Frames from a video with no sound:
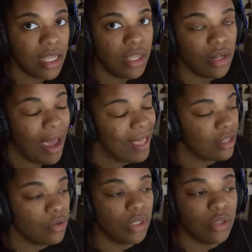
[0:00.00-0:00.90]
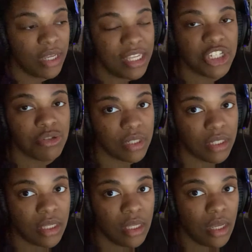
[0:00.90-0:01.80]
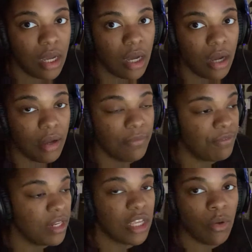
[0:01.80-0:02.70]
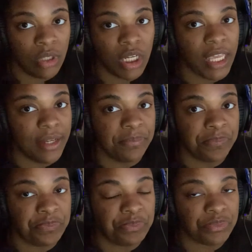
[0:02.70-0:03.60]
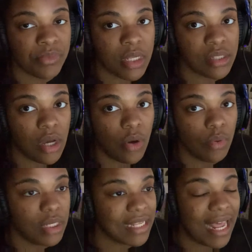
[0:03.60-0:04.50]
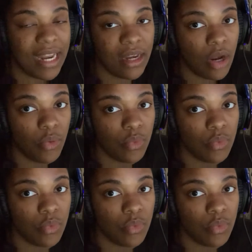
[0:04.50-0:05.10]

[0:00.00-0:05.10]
You know, I had to do a little history video looking, so, because I didn't know,